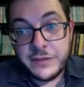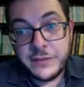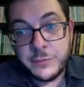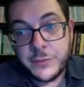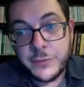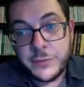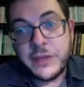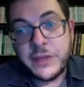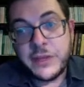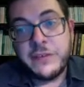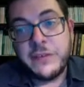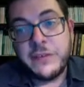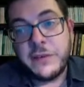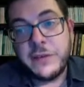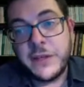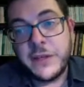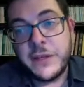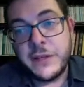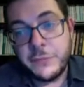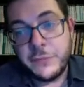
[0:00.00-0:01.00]

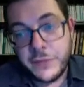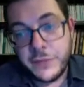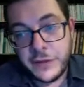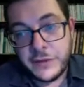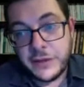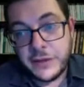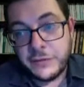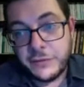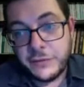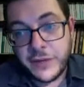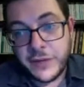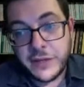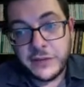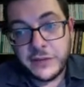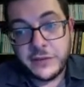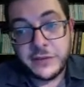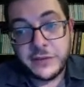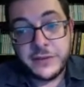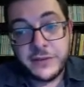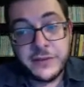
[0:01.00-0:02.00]
potentially confounding
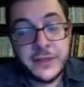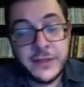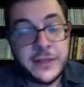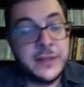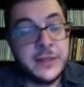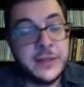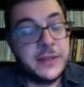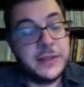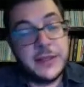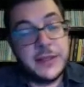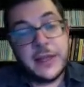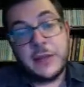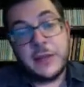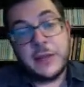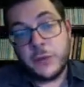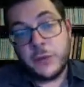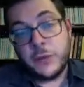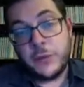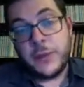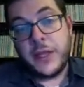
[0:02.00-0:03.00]
factors.
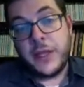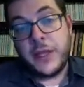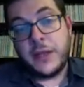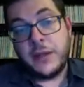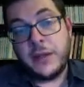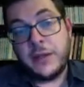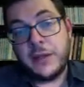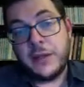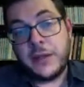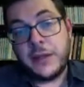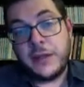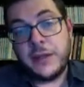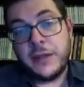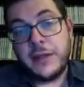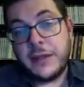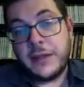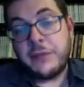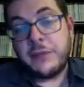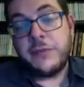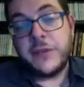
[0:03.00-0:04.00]
That would be
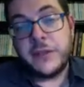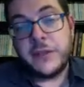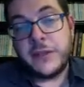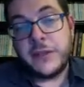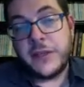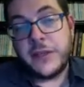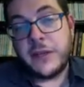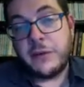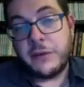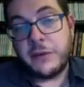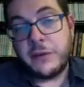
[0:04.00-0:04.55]
definitely our